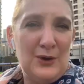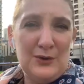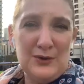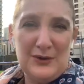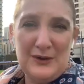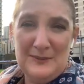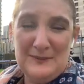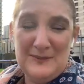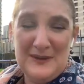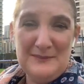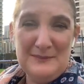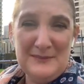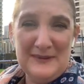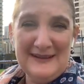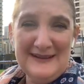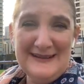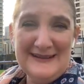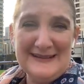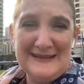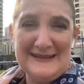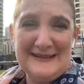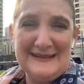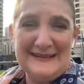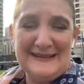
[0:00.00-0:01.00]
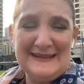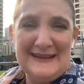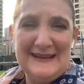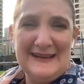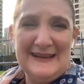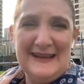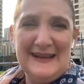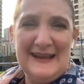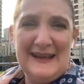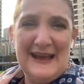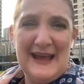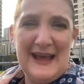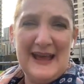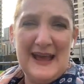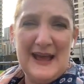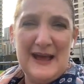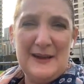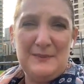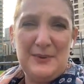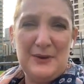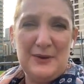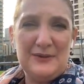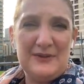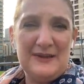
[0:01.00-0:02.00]
got commitments
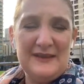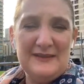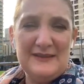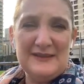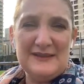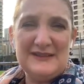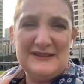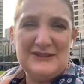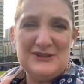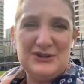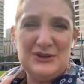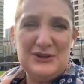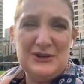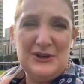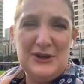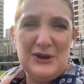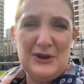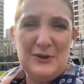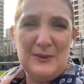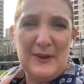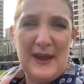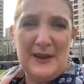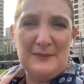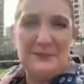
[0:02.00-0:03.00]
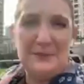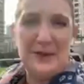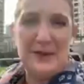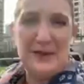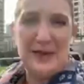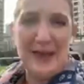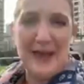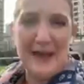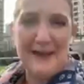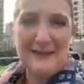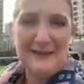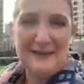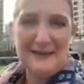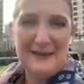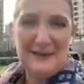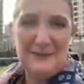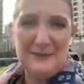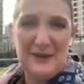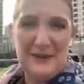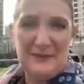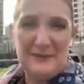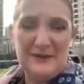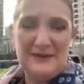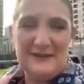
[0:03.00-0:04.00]
both in the studio and my other
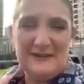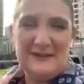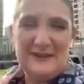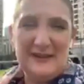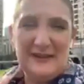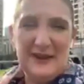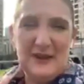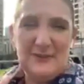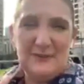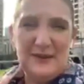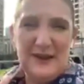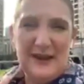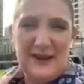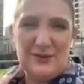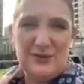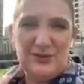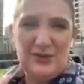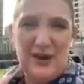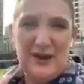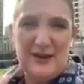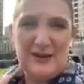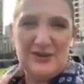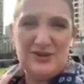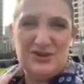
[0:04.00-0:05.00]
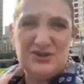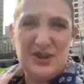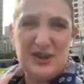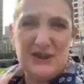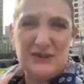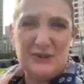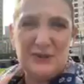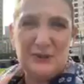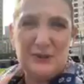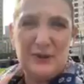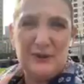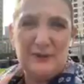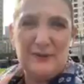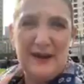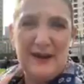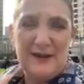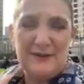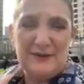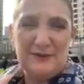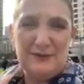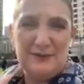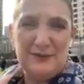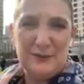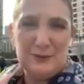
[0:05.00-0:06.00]
commitments that I'm now trying to juggle
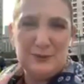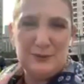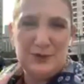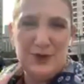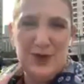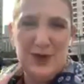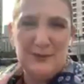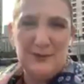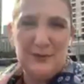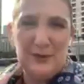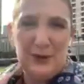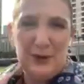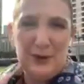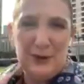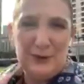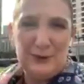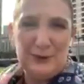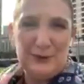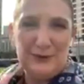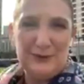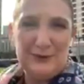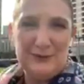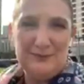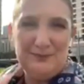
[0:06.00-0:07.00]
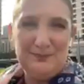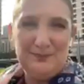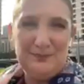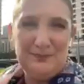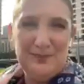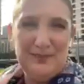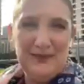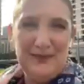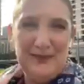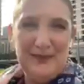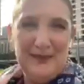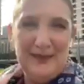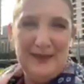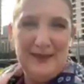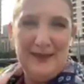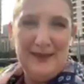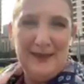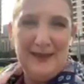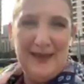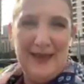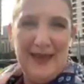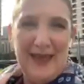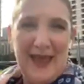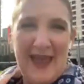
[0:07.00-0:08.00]
around a full-time load.
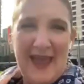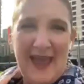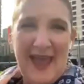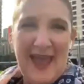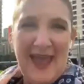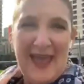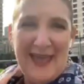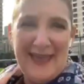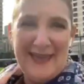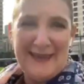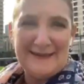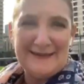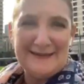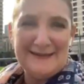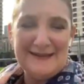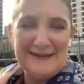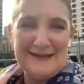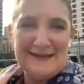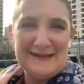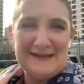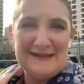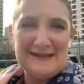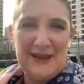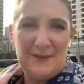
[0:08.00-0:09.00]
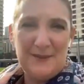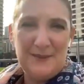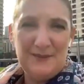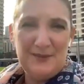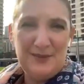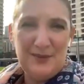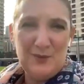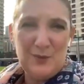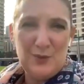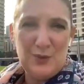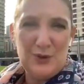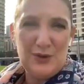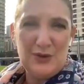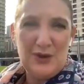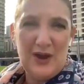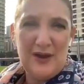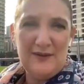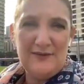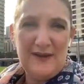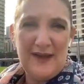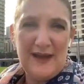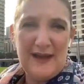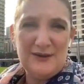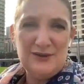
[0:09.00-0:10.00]
And some of the work
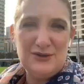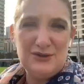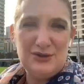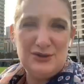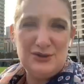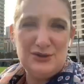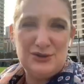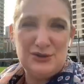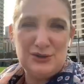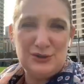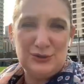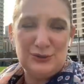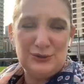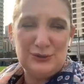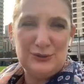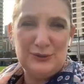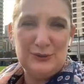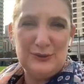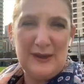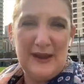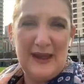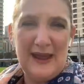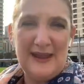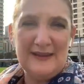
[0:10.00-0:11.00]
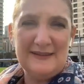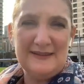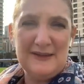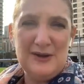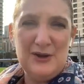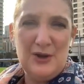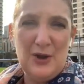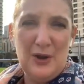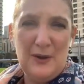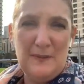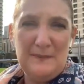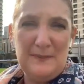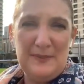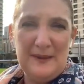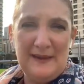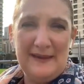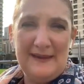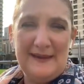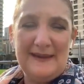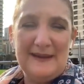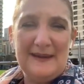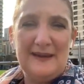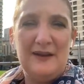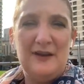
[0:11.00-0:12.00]
I've had to do has not
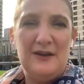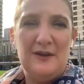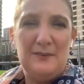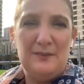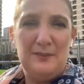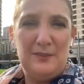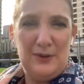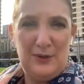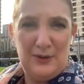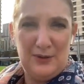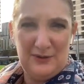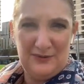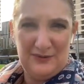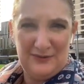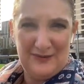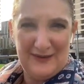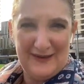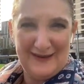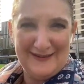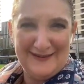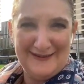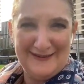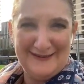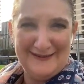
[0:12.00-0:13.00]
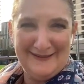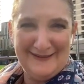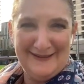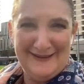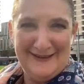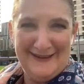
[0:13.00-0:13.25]
been perfect.